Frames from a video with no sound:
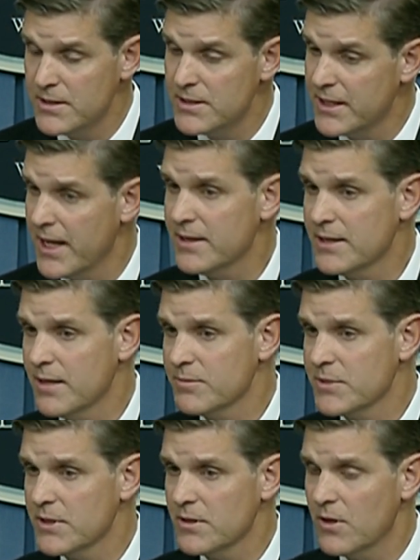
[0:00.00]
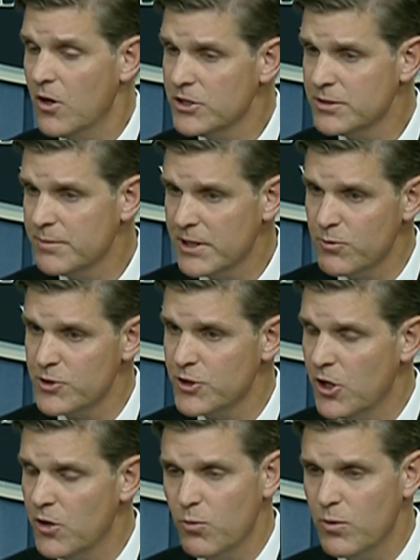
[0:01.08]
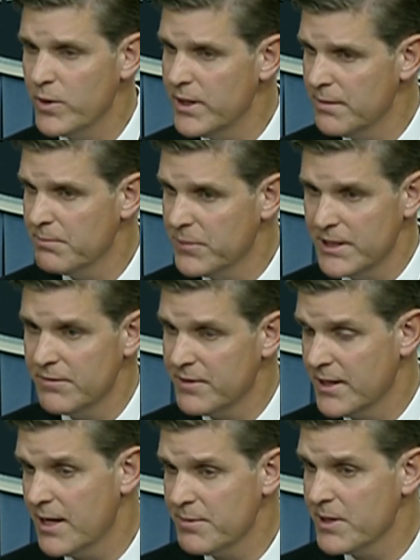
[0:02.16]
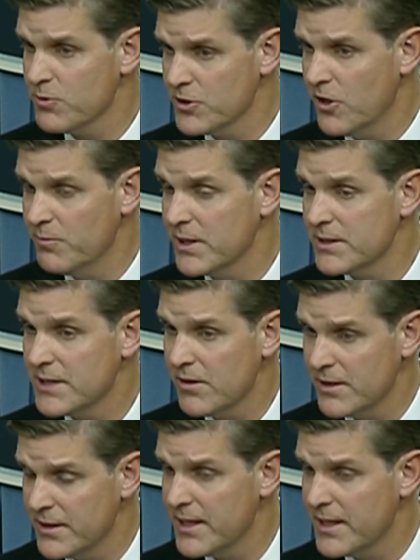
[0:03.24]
to get them to ultimately resolve what we believe cannot be resolved militarily,